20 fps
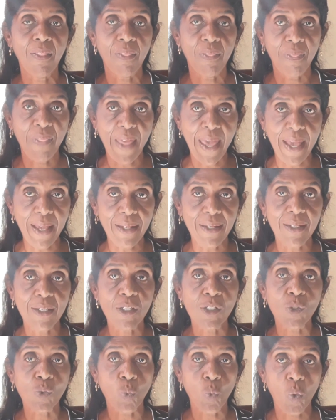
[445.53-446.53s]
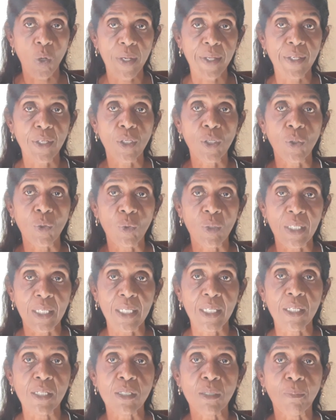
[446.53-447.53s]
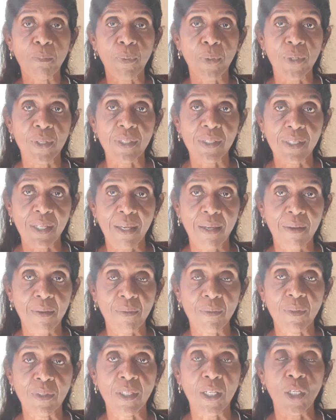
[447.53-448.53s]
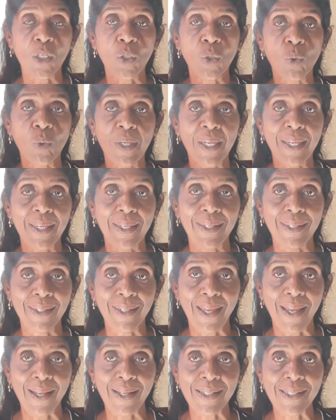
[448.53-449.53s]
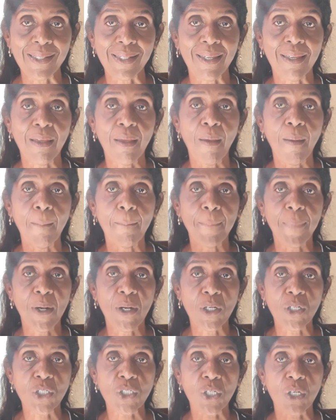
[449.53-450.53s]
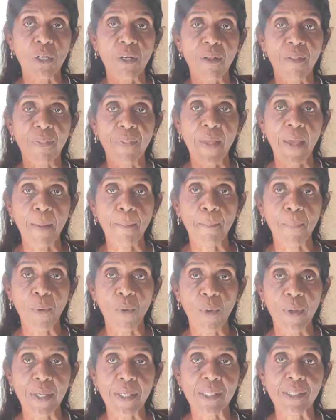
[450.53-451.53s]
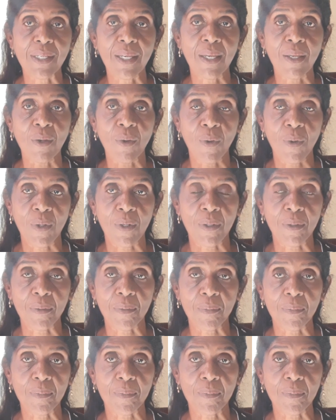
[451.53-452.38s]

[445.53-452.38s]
that is what you need to put down, that you cannot puncture that point at all.